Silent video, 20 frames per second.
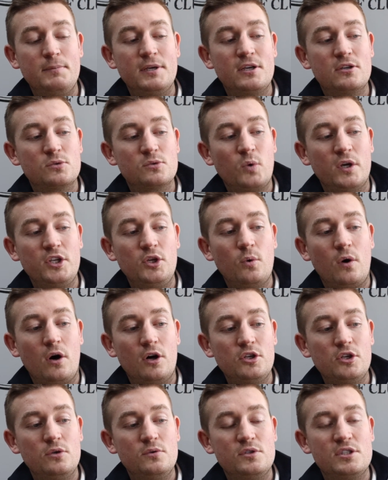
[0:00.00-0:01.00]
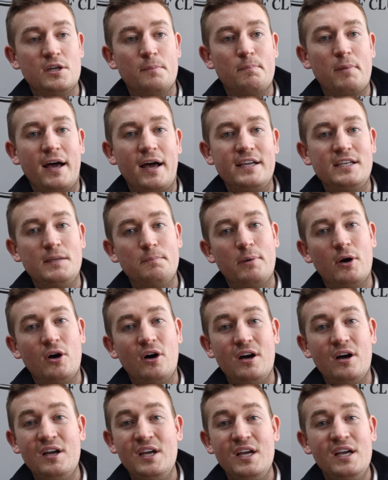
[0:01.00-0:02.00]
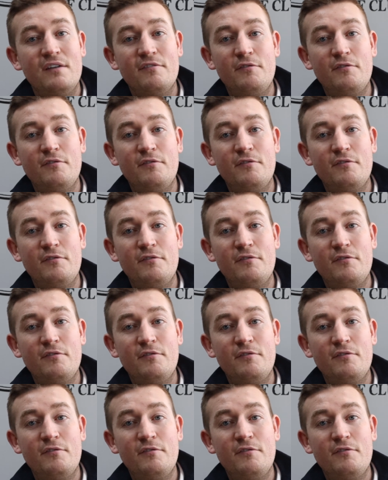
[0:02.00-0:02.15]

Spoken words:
because when you are using a bladed putter,